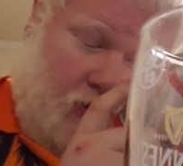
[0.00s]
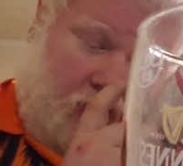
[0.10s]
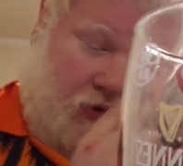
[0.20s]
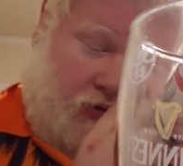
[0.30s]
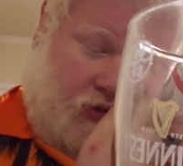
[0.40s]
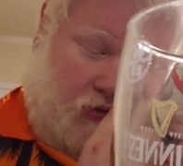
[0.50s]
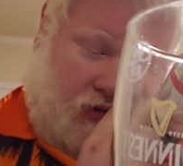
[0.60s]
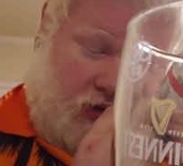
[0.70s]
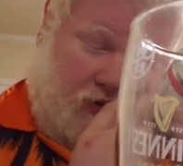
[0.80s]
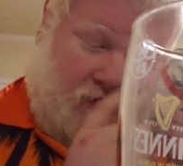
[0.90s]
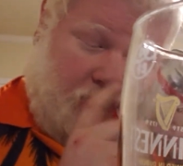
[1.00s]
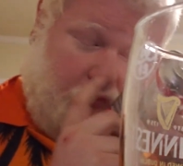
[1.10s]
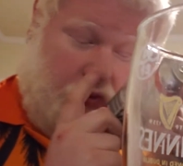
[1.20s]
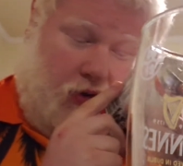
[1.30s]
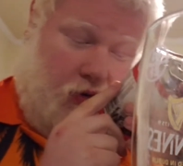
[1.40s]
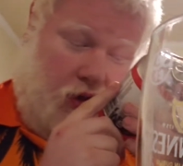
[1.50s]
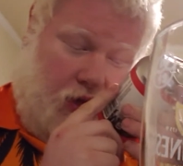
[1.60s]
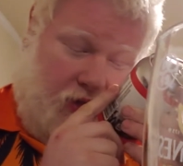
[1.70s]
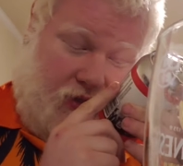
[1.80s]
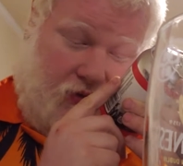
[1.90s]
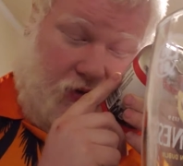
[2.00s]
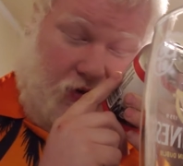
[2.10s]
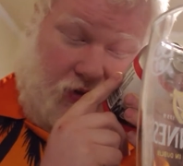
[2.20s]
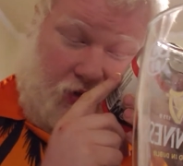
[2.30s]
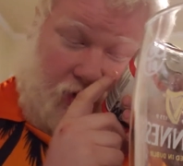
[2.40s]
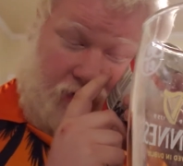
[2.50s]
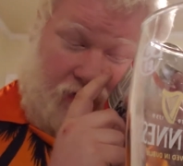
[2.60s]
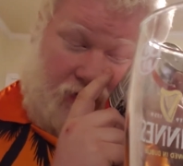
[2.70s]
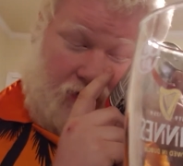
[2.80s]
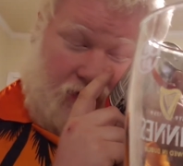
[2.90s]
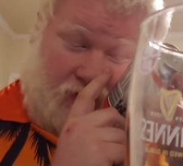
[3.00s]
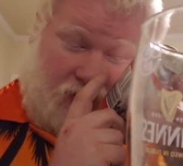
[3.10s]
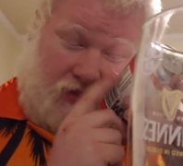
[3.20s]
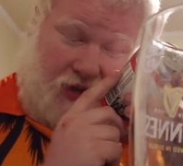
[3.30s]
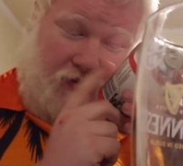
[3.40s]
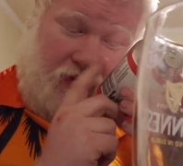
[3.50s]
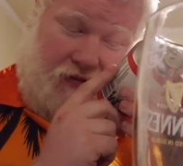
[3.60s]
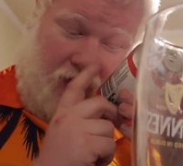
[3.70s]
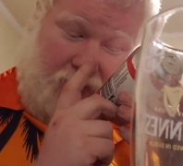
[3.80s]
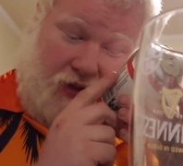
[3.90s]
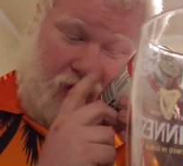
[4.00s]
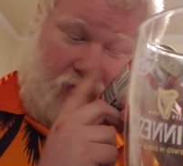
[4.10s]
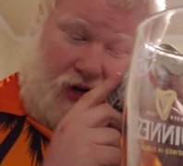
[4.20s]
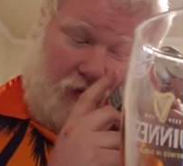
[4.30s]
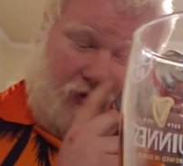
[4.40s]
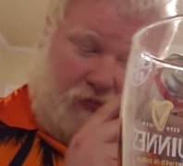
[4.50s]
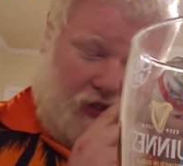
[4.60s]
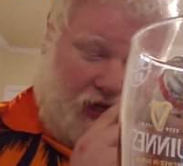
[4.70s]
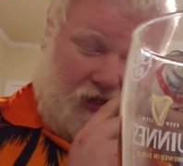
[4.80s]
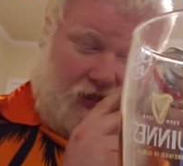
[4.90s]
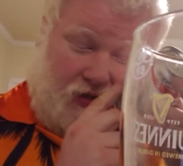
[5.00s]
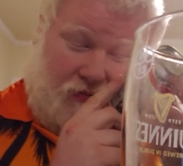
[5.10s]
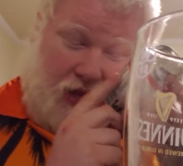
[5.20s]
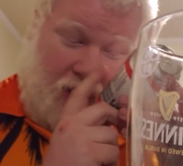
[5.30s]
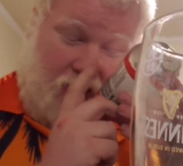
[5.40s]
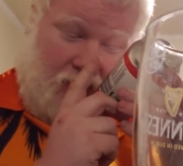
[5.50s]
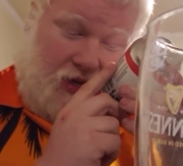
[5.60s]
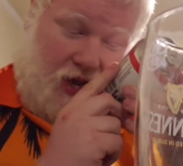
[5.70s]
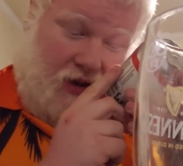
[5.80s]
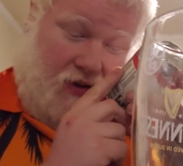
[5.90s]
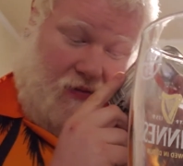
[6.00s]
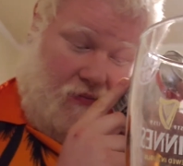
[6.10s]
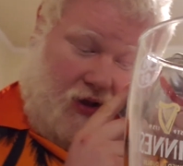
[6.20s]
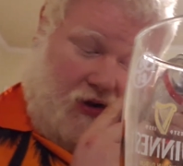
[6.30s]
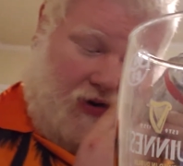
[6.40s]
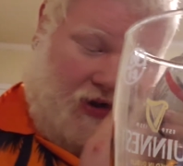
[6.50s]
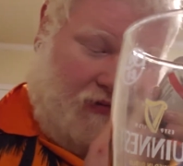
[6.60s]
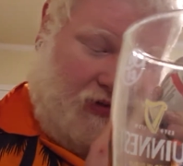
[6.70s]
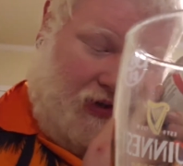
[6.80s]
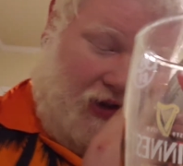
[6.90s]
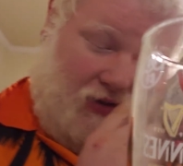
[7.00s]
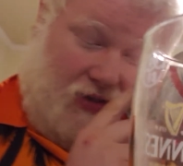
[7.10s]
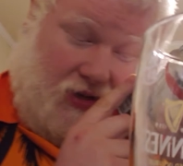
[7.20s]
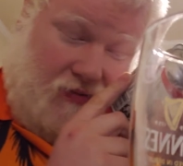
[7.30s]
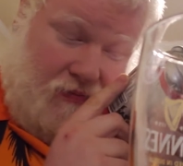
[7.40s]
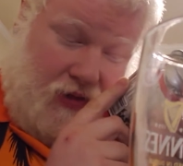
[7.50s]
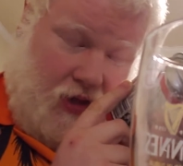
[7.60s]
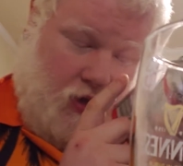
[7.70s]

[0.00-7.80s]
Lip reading: No sodium, no cholesterol, 75 milligrams of potassium, 10 milligrams of calcium,